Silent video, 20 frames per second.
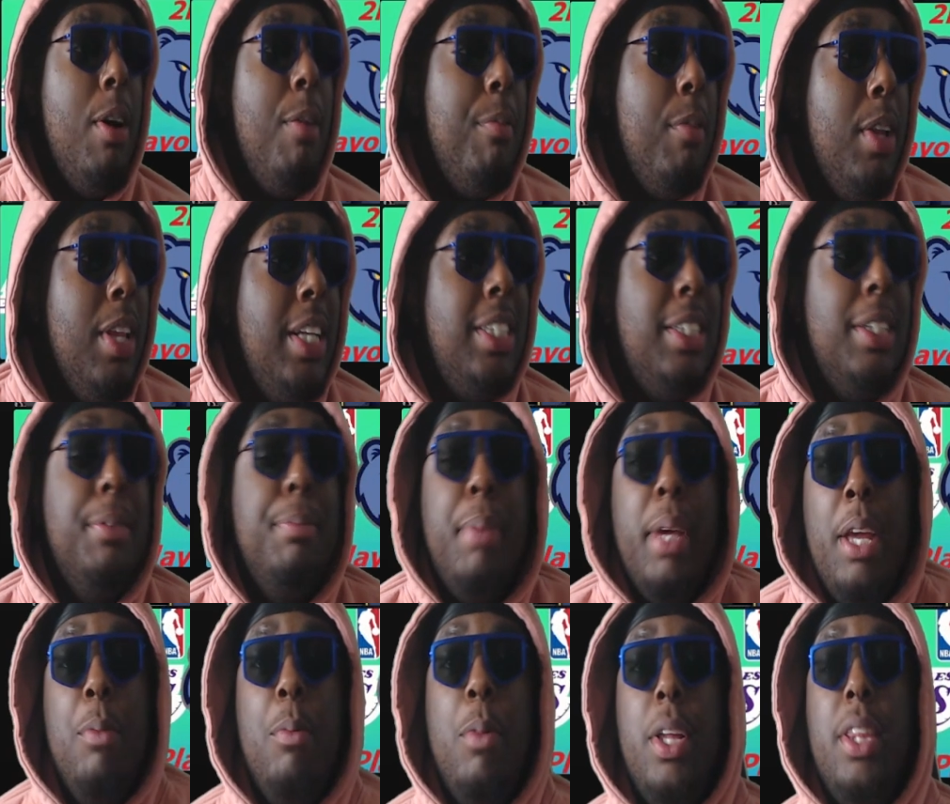I really should
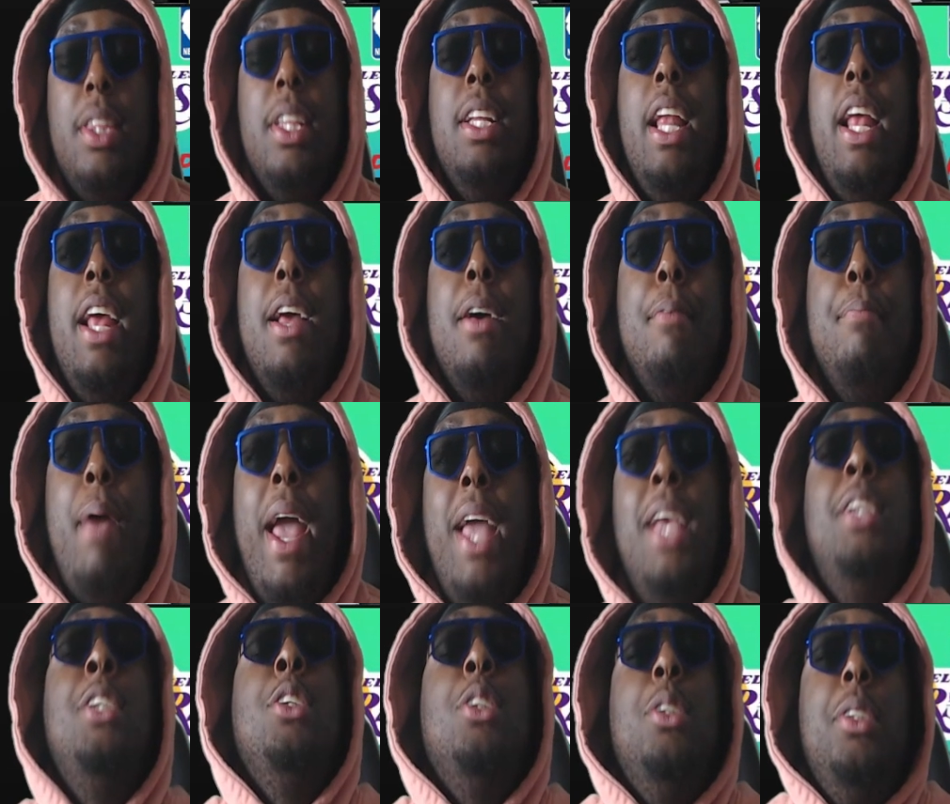be with the damn
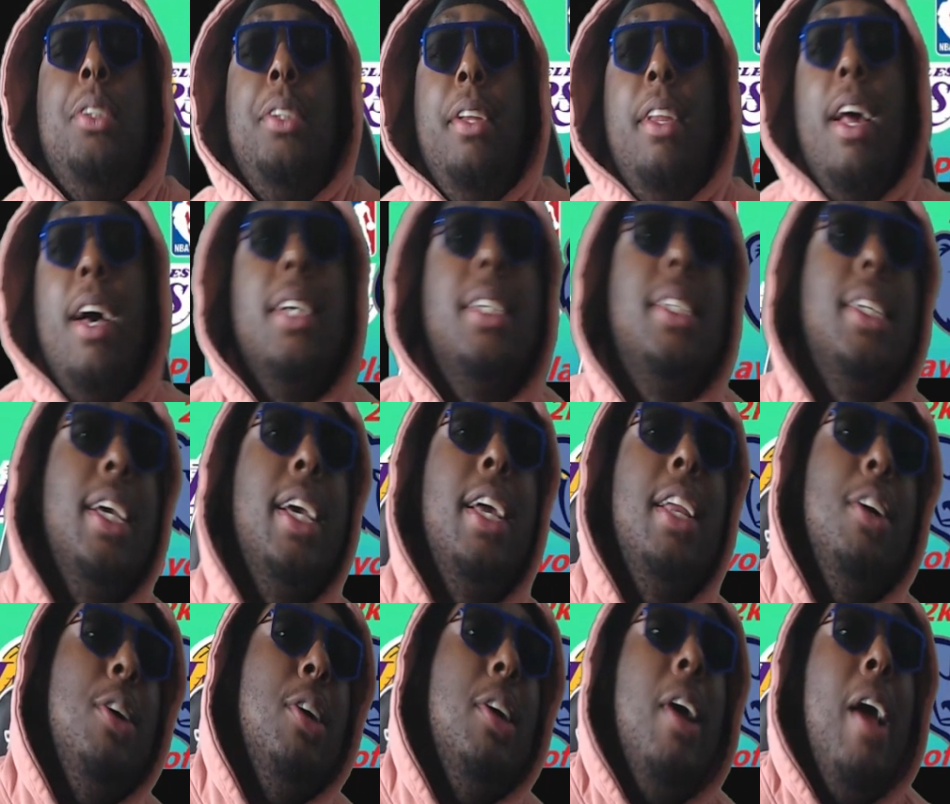Pacers, you know what I'm saying?
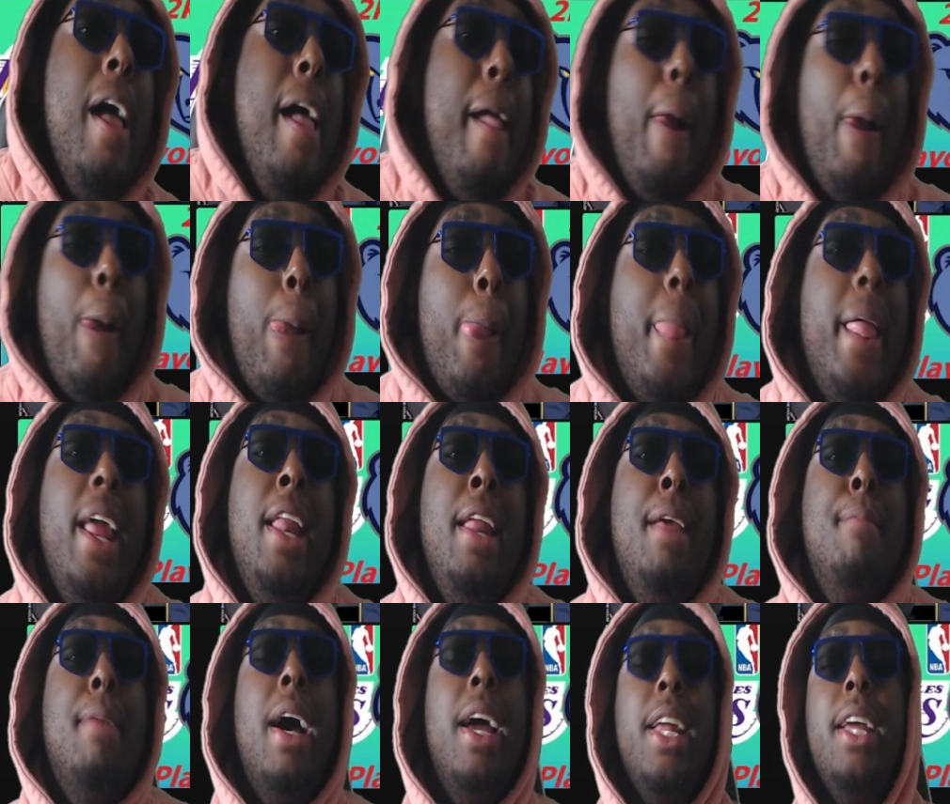Or
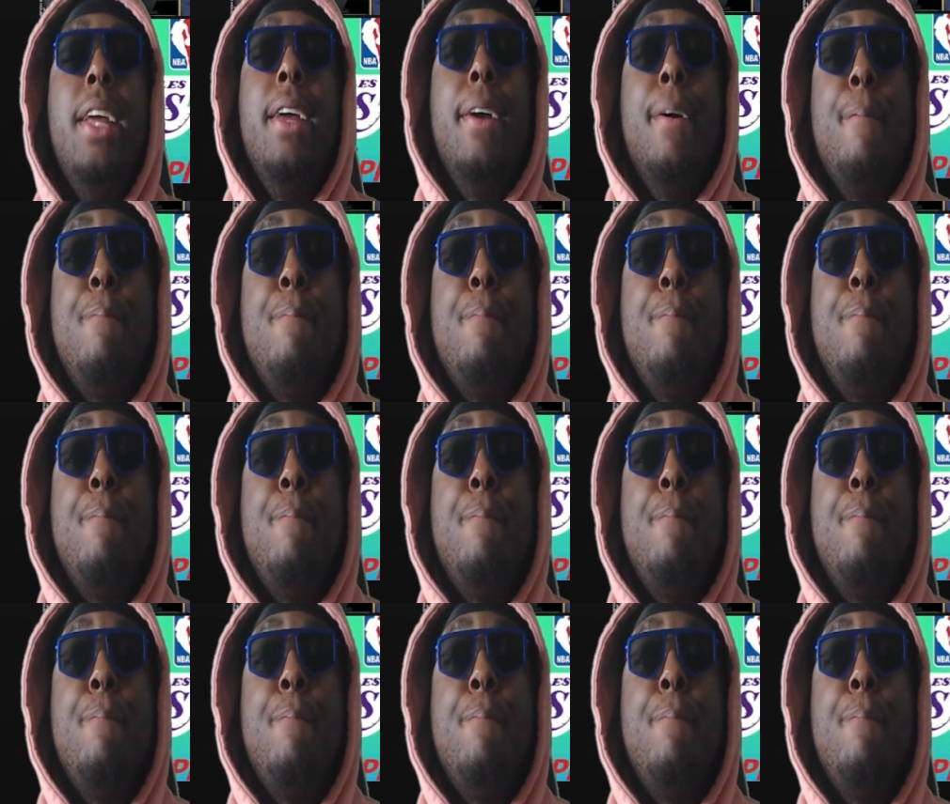anybody.